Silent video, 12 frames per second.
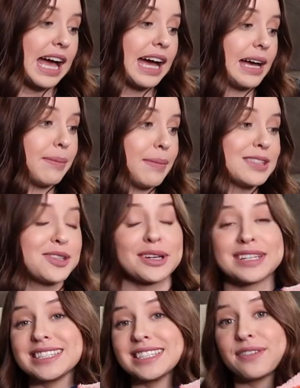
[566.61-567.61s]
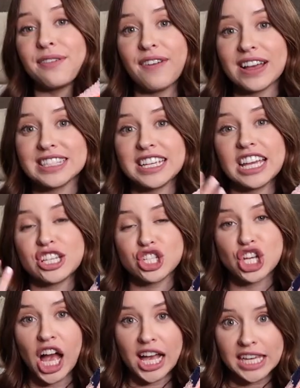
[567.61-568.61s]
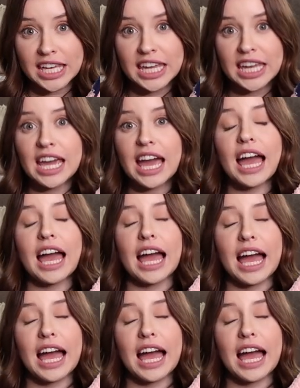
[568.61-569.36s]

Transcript: um, as long as it's fuzzy and chunky.